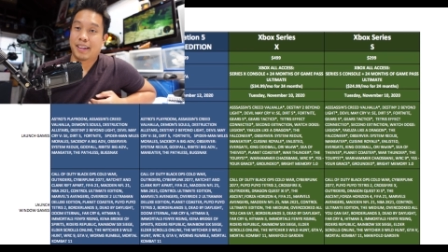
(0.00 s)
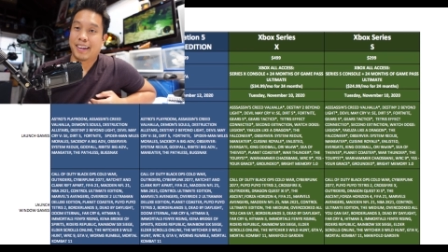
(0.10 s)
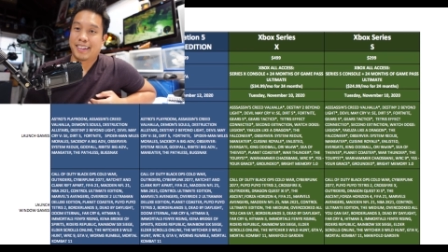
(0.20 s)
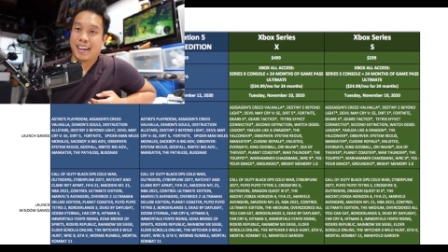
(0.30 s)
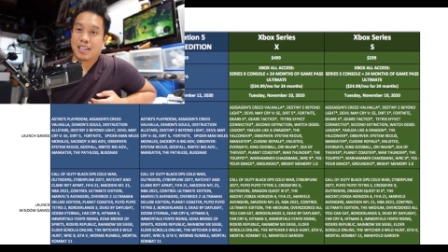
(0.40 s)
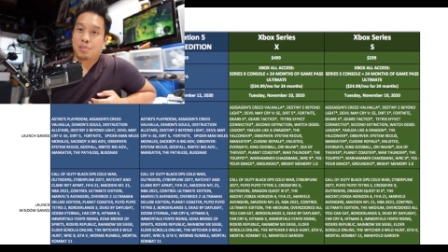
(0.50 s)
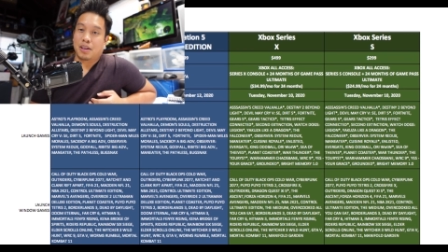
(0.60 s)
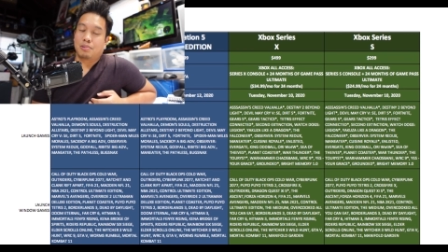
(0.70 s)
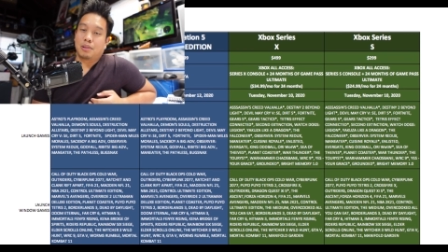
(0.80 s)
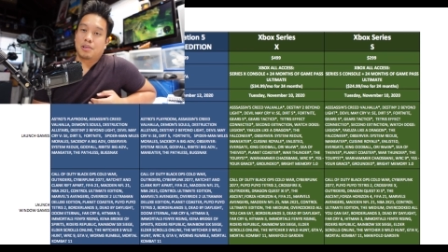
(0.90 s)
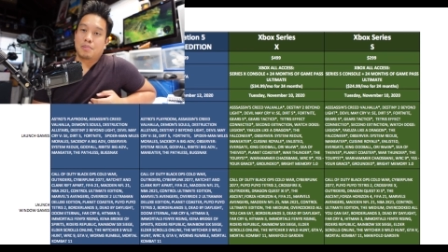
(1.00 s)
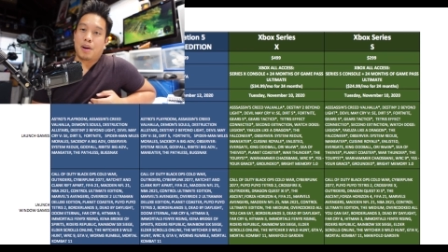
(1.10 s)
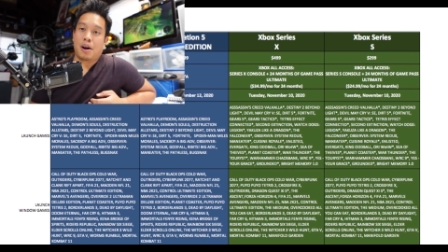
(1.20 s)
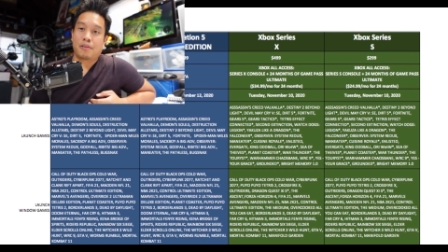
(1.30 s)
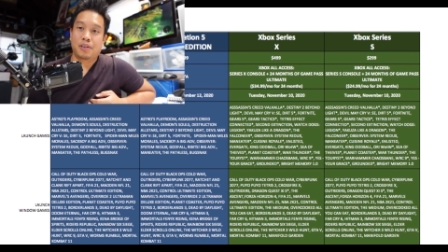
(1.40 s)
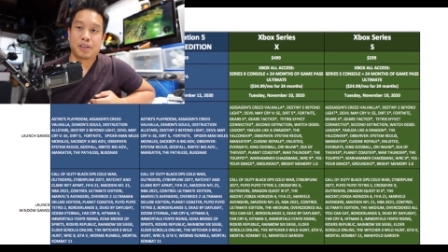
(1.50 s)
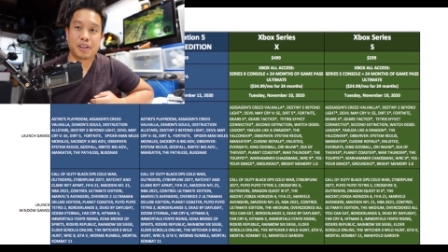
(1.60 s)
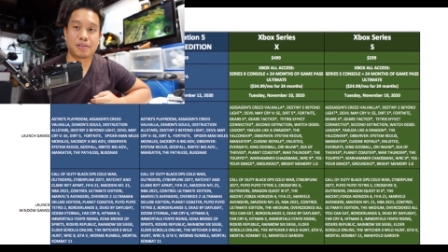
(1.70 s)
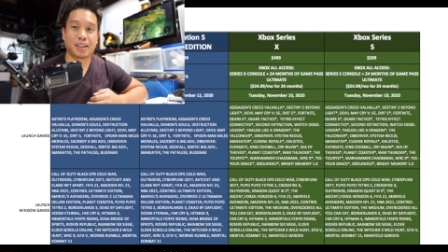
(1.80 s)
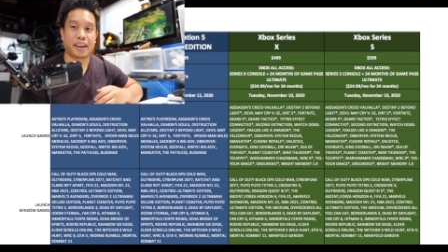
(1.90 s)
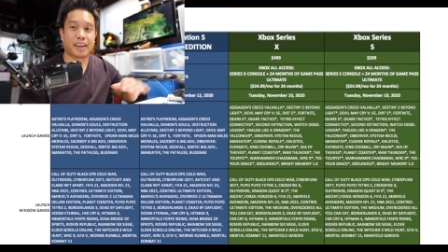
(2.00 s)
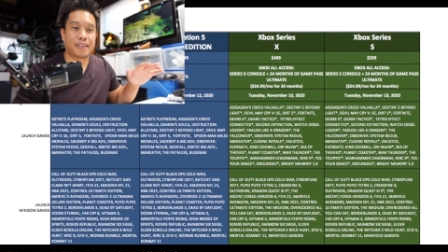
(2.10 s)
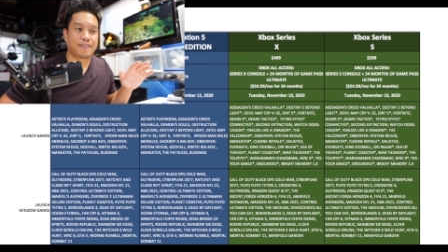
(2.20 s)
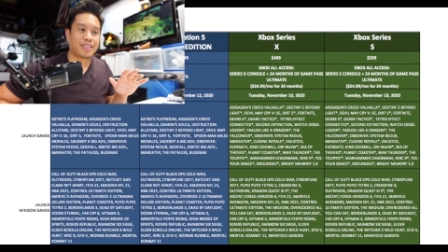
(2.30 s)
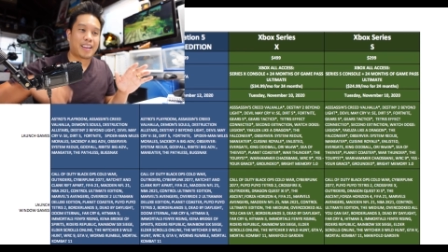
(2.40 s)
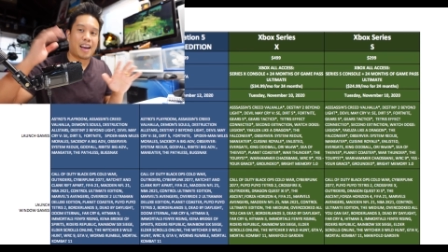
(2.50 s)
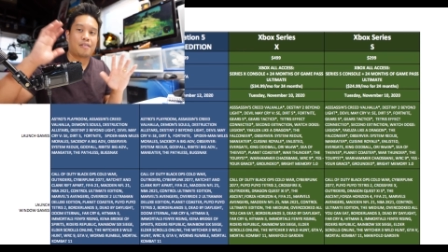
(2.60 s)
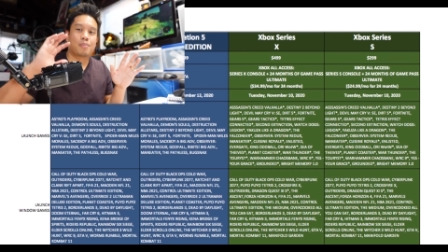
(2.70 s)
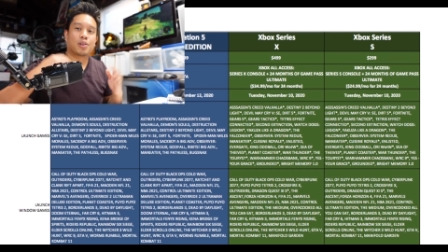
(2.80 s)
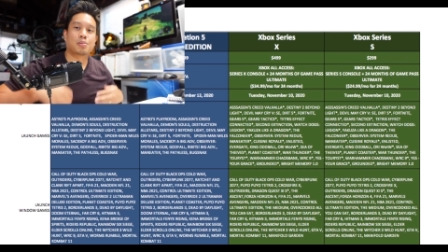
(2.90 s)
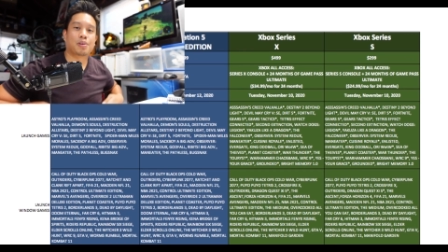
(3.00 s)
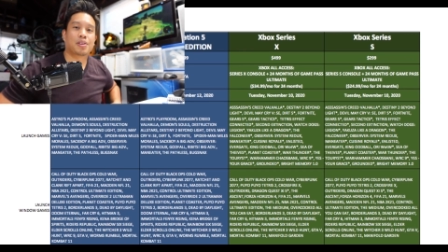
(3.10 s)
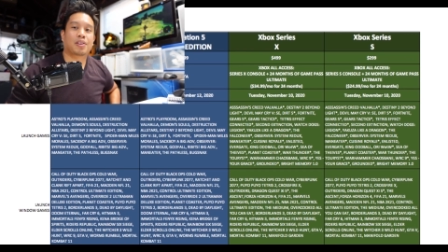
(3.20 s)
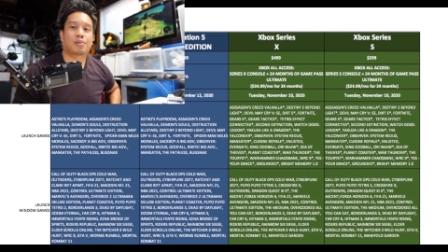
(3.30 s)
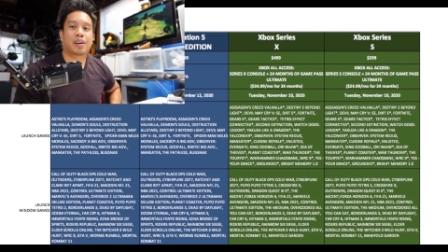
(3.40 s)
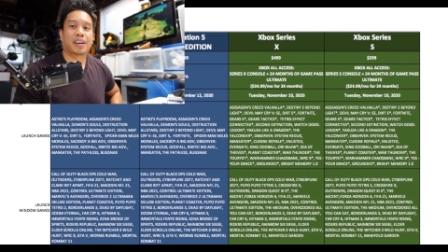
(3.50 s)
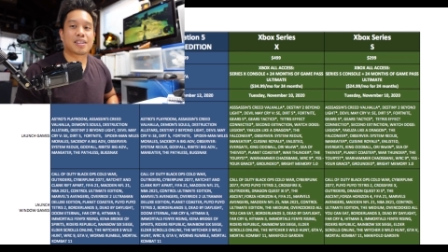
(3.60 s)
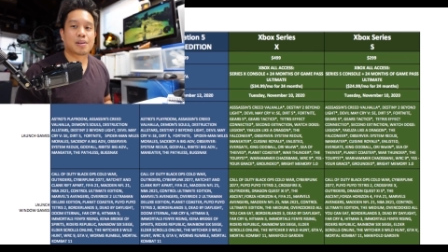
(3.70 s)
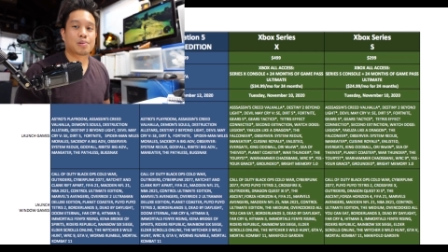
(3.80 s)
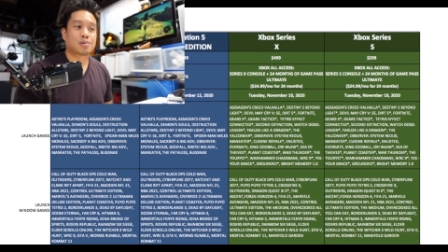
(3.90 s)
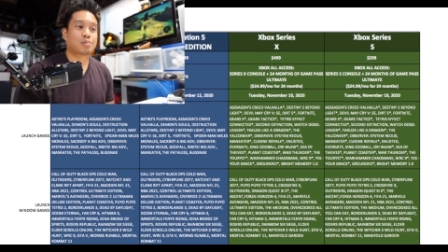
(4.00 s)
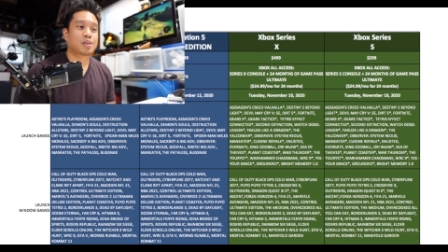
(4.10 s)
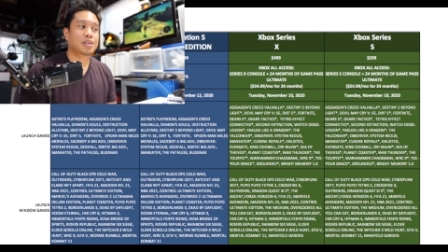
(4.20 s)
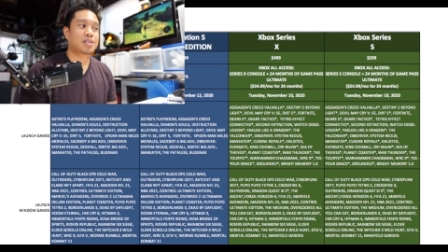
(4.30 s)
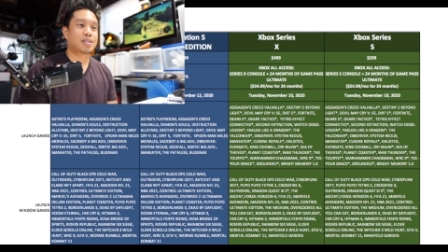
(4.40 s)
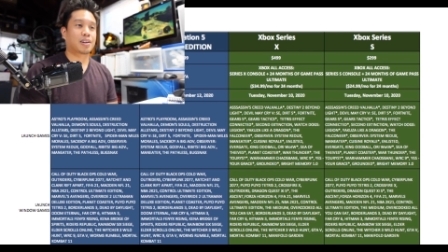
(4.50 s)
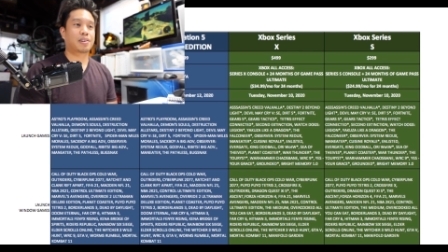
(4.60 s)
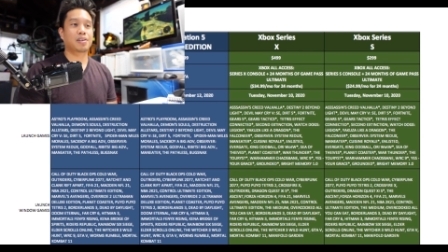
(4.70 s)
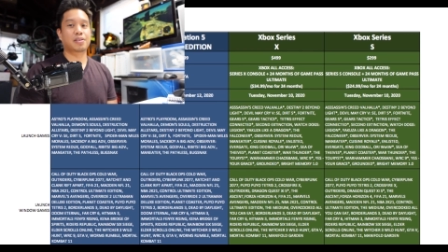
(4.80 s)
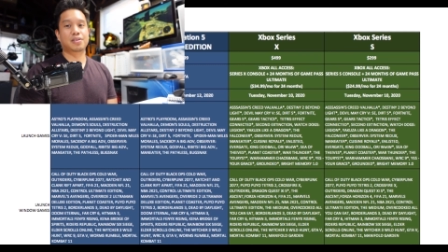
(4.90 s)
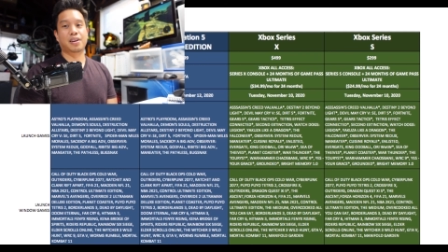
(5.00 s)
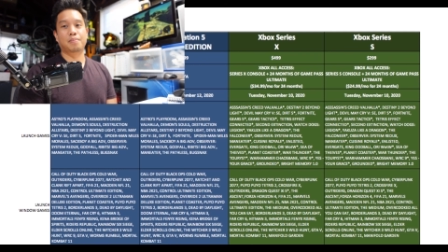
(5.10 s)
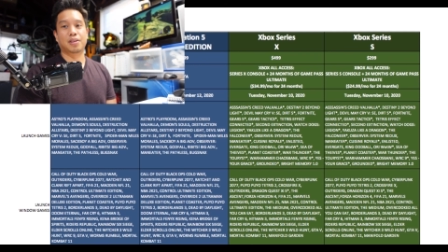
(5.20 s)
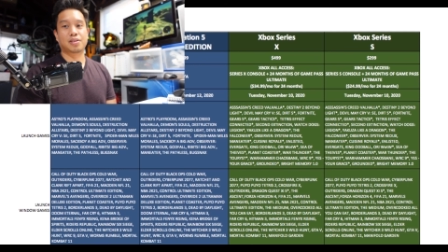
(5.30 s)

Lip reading: like the Xbox One wasn't powerful enough to like have multiple things running, because it was really stuttering all the time.